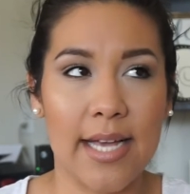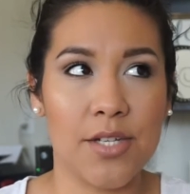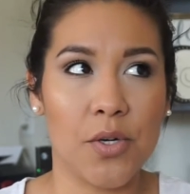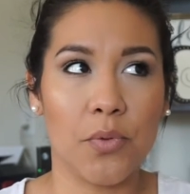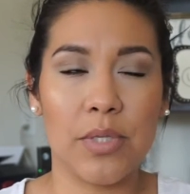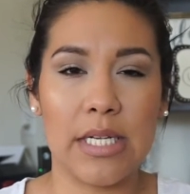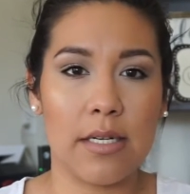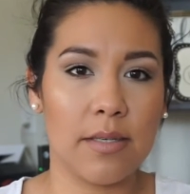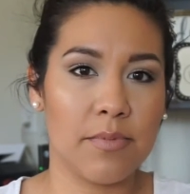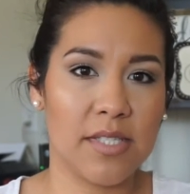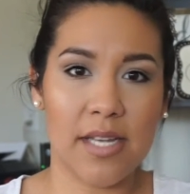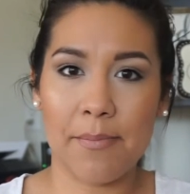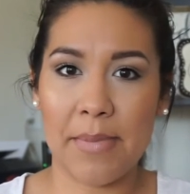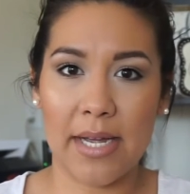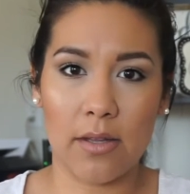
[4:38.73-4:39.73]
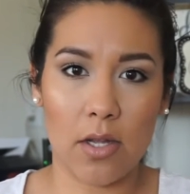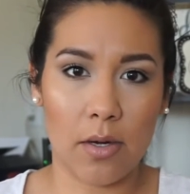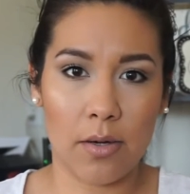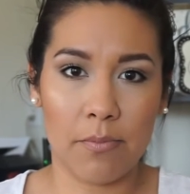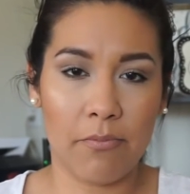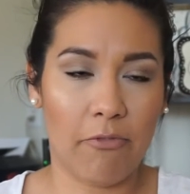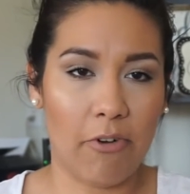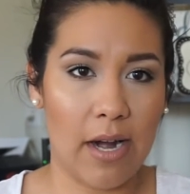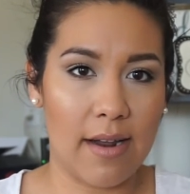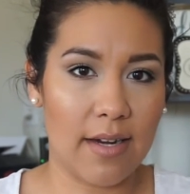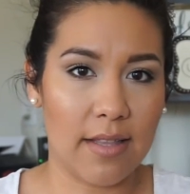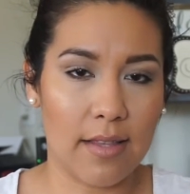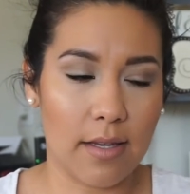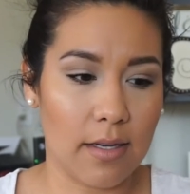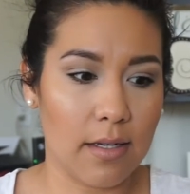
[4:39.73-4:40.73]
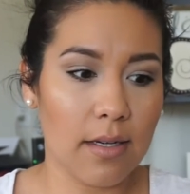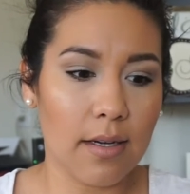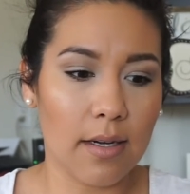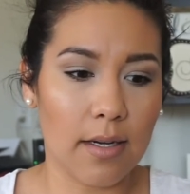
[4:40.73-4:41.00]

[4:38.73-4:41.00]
I don't need to set my alarm for anything.